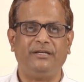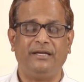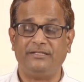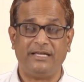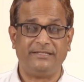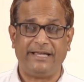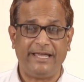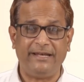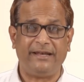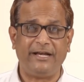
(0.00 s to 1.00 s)
as
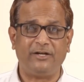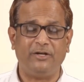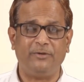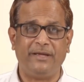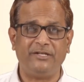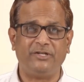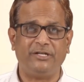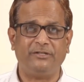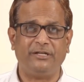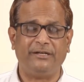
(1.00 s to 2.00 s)
again rightly
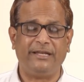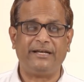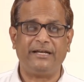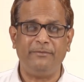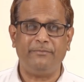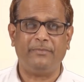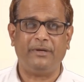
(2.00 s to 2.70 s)
mentioned, directly